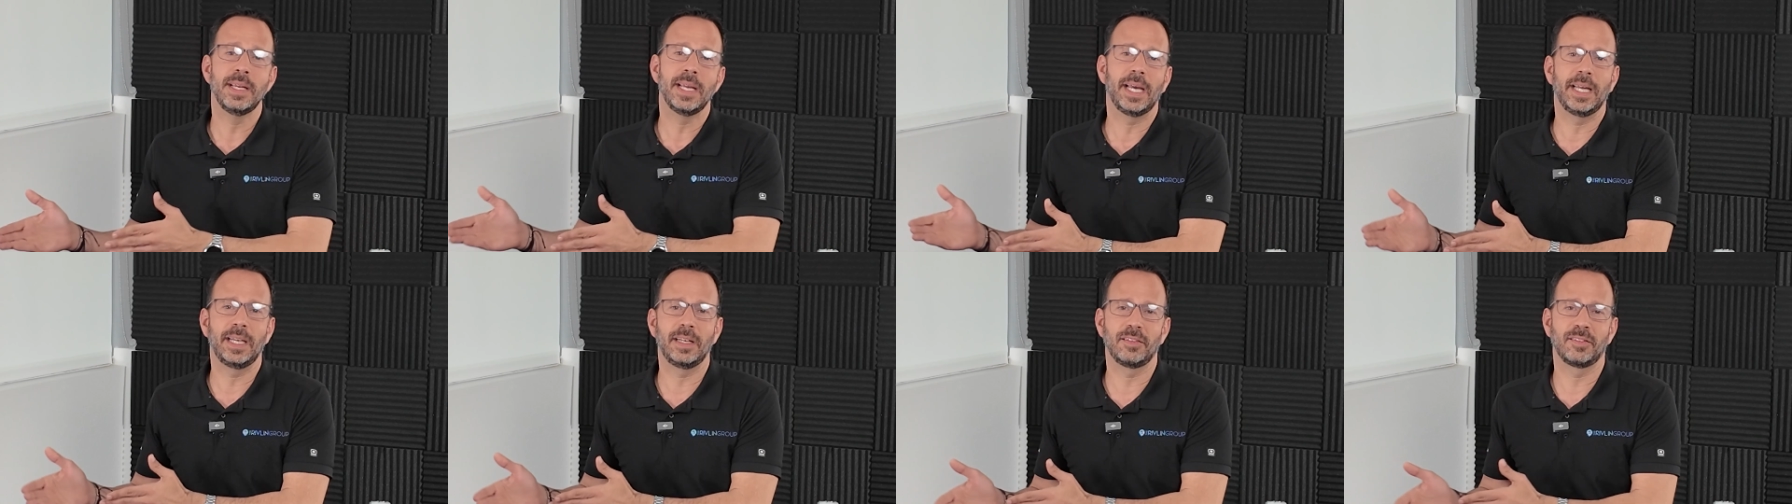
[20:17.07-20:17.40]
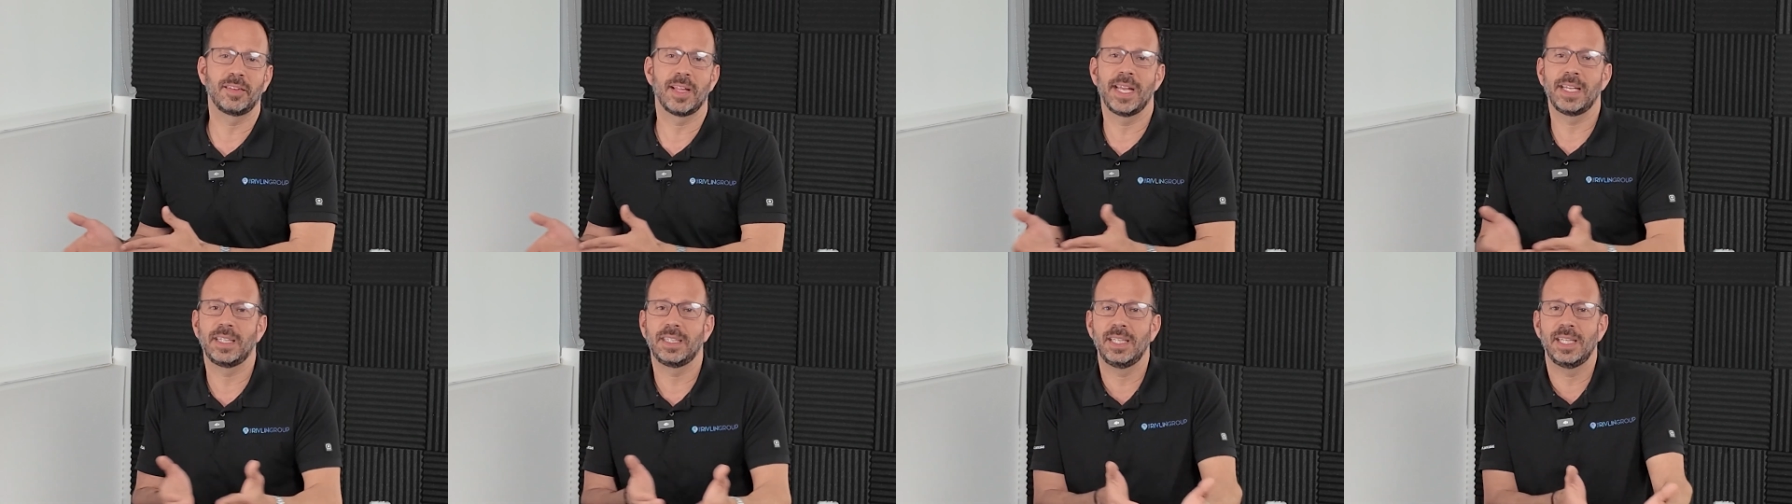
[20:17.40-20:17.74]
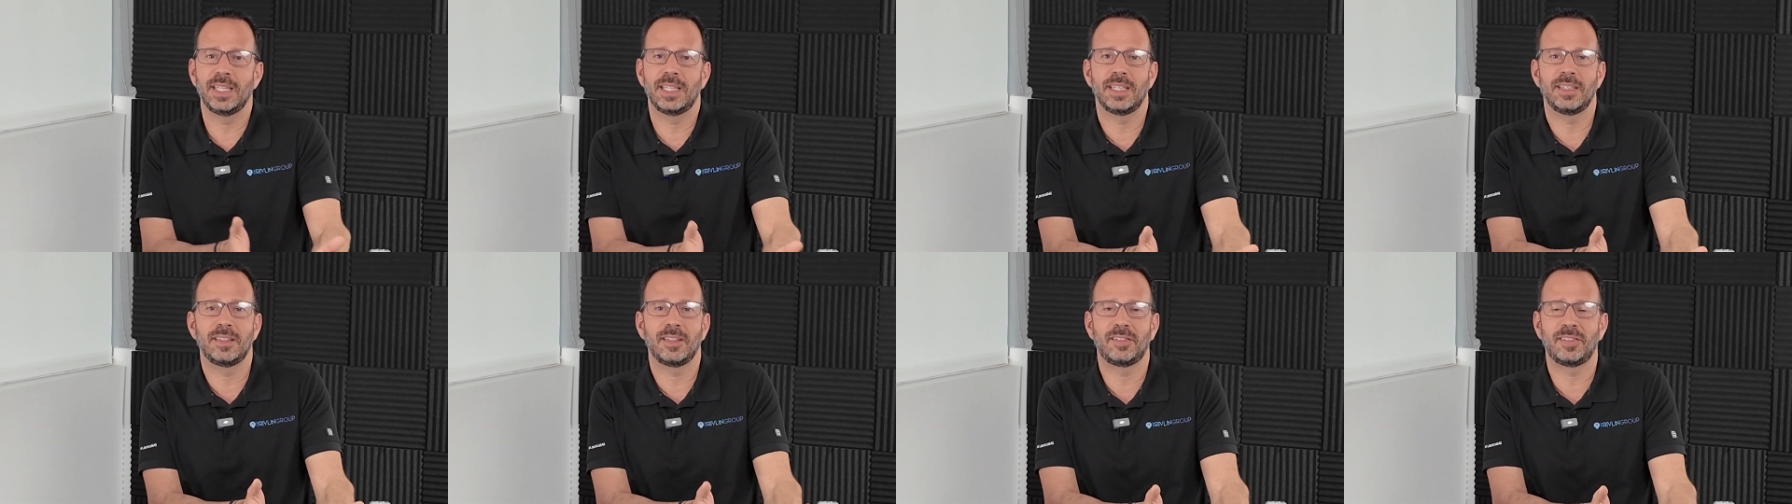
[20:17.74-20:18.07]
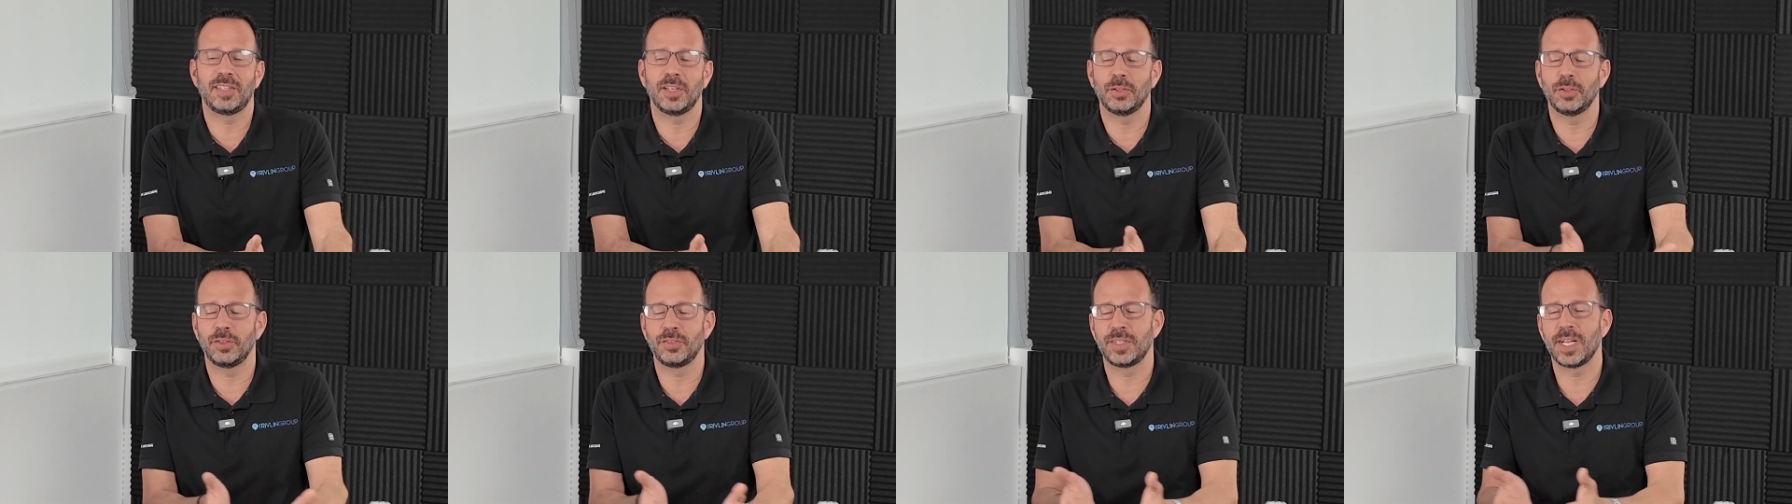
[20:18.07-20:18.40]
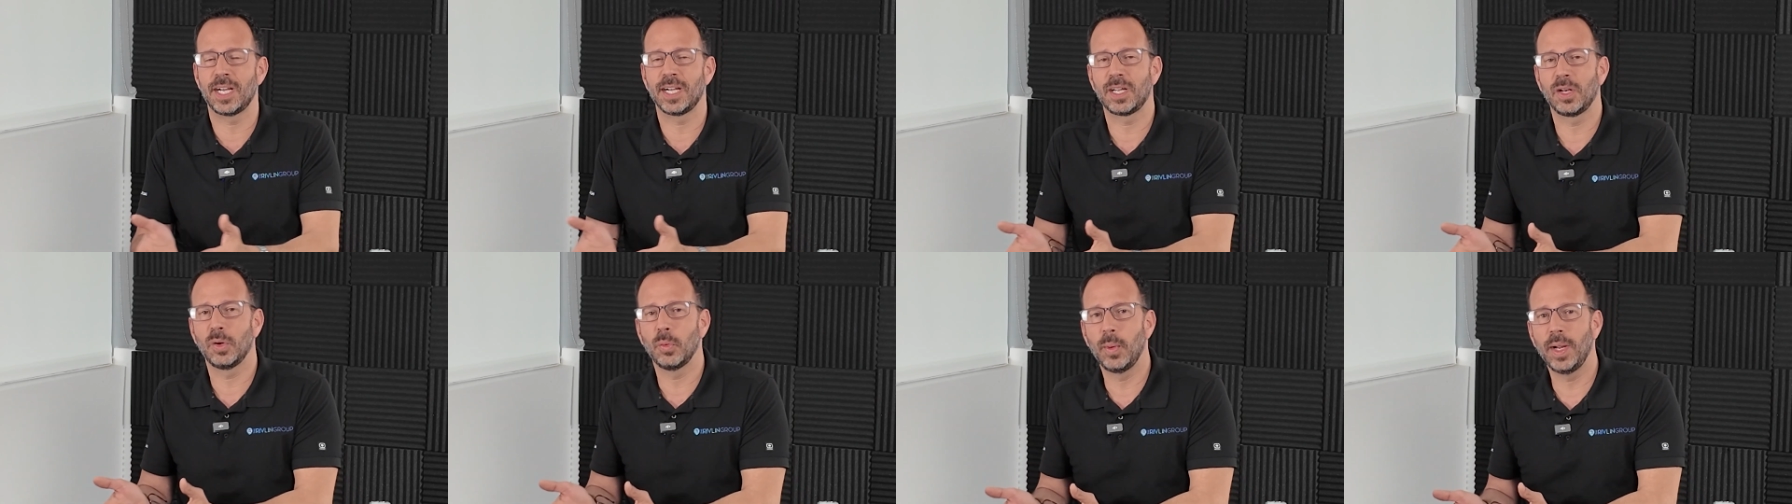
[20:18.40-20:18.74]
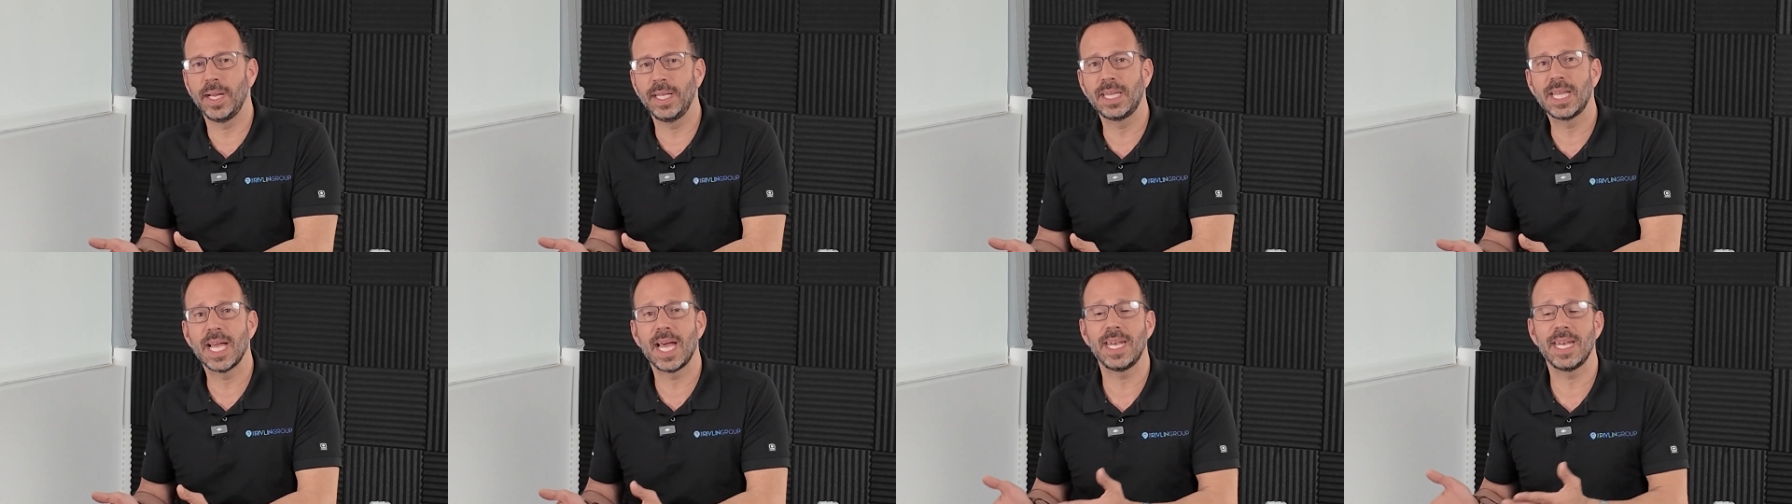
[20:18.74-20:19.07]
and it's likely that the seller's not going to
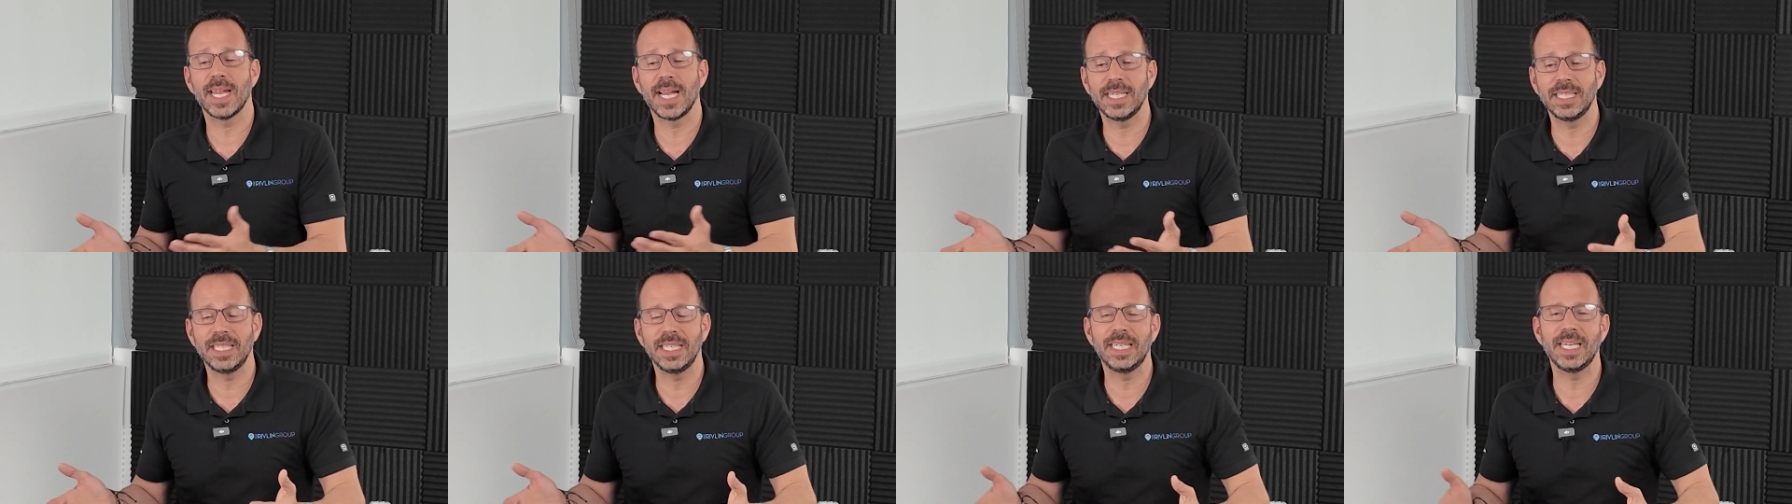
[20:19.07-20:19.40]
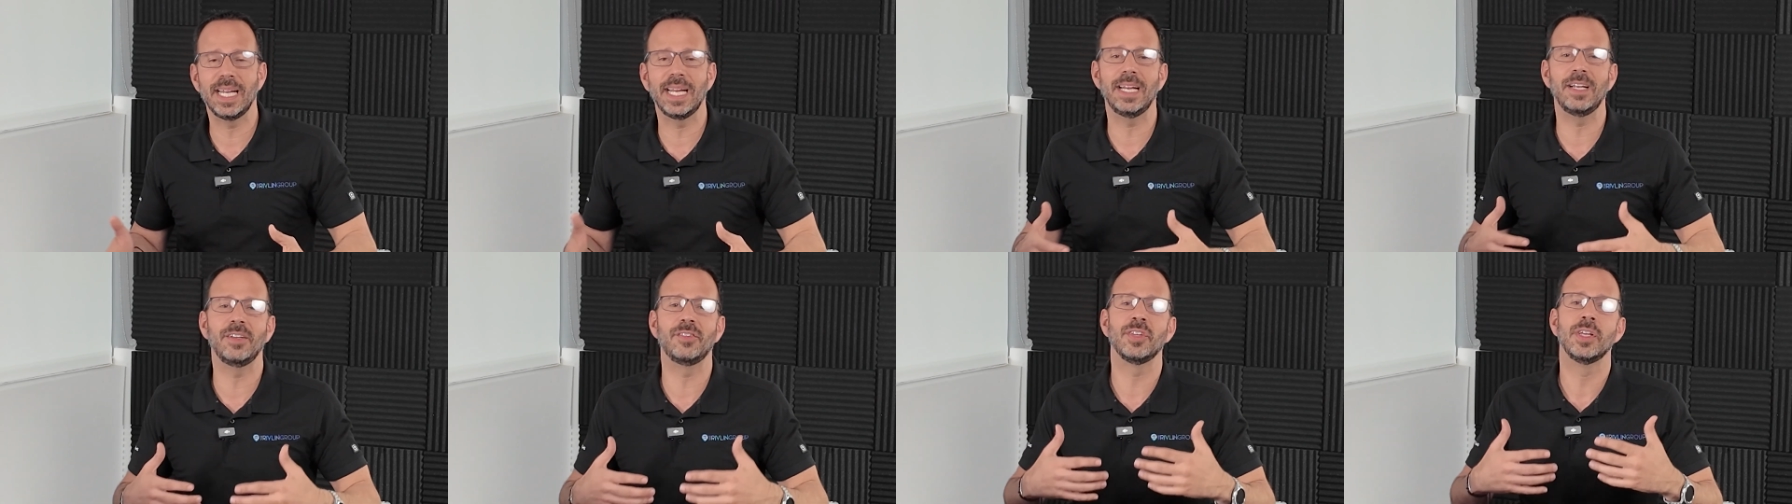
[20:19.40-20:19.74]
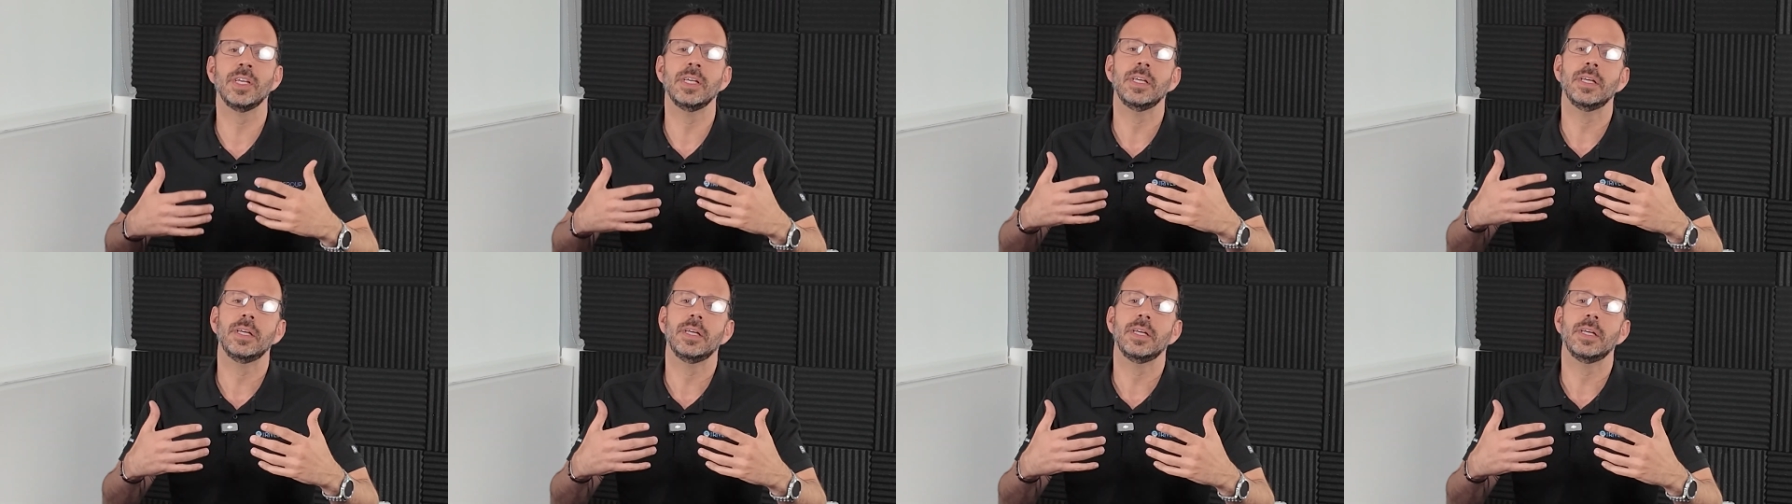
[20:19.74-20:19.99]
wait that 90 days.